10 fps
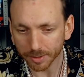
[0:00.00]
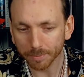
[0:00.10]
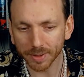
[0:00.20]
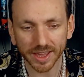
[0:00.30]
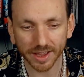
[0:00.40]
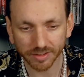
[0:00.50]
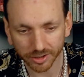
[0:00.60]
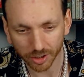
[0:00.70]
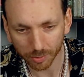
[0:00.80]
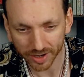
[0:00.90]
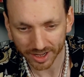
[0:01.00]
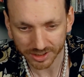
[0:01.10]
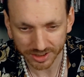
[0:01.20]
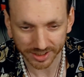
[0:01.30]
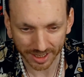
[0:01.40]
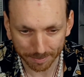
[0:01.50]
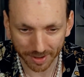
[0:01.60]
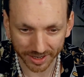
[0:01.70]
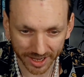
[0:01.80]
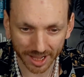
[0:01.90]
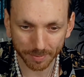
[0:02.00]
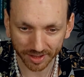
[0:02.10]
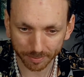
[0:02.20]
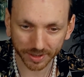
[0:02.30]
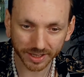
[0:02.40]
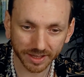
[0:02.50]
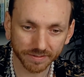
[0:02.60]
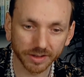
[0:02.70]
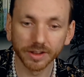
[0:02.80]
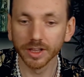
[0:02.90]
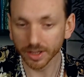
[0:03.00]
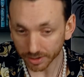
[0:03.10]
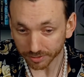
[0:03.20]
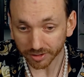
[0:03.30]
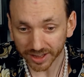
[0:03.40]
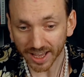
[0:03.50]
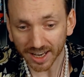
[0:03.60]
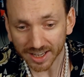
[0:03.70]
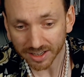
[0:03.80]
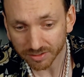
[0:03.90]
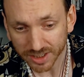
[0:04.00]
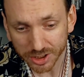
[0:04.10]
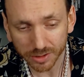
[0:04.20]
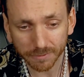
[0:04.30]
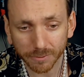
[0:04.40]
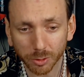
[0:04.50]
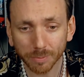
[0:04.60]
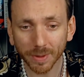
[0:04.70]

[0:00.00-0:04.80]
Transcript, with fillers: P.S. A donation in my name has been given to the LA Regional Food